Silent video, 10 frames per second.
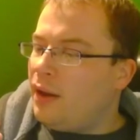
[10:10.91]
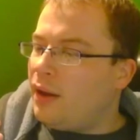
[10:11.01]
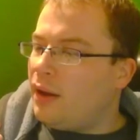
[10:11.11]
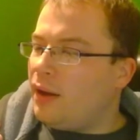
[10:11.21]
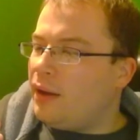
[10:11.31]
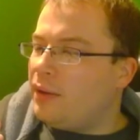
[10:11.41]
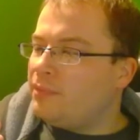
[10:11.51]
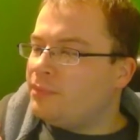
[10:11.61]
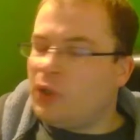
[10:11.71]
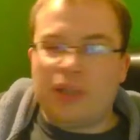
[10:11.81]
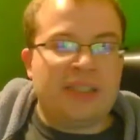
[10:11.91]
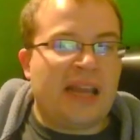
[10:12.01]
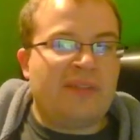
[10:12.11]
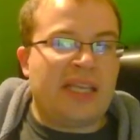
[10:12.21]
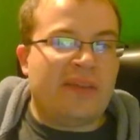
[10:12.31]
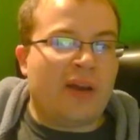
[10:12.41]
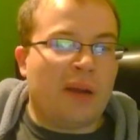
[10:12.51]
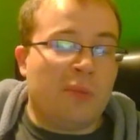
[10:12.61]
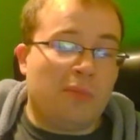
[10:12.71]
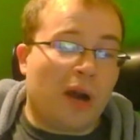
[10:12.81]
unless you have to see every
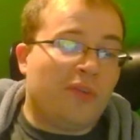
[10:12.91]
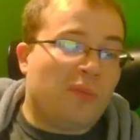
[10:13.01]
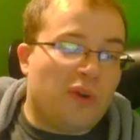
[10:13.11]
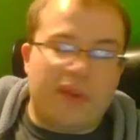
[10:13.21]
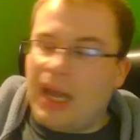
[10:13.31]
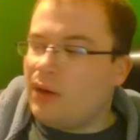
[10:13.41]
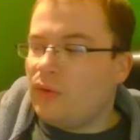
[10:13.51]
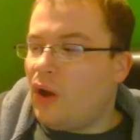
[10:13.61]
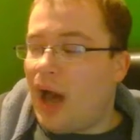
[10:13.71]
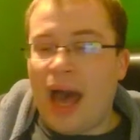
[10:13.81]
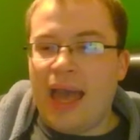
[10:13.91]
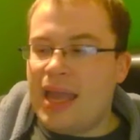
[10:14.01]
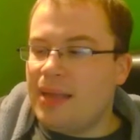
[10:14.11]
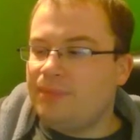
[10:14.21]
Marvel movie. I don't know. I